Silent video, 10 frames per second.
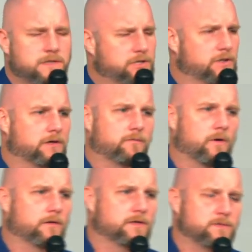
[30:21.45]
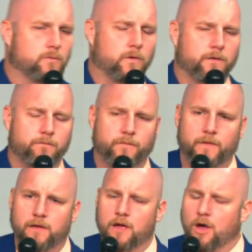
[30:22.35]
Such a good word this
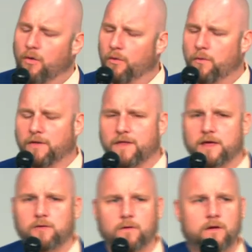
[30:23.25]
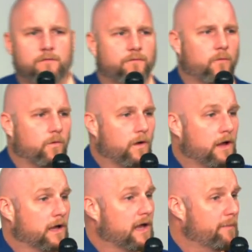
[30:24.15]
morning. We want to thank you all for
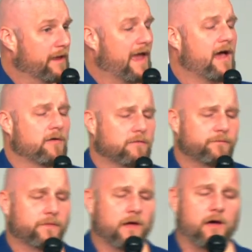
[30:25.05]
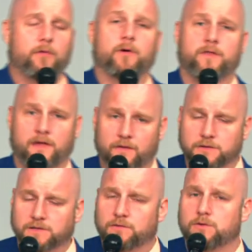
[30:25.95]
coming out. We want to thank
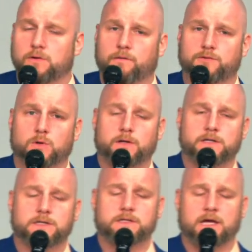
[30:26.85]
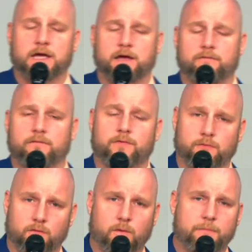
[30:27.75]
those of you who have joined us through
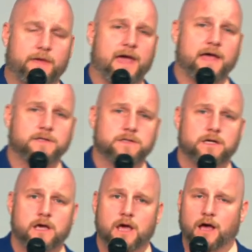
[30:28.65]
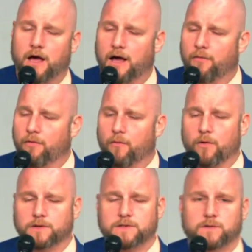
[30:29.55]
the webcast. We
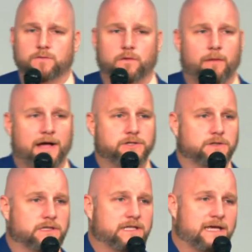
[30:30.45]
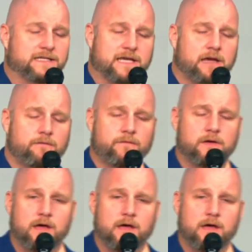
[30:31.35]
want to remind you to stay safe.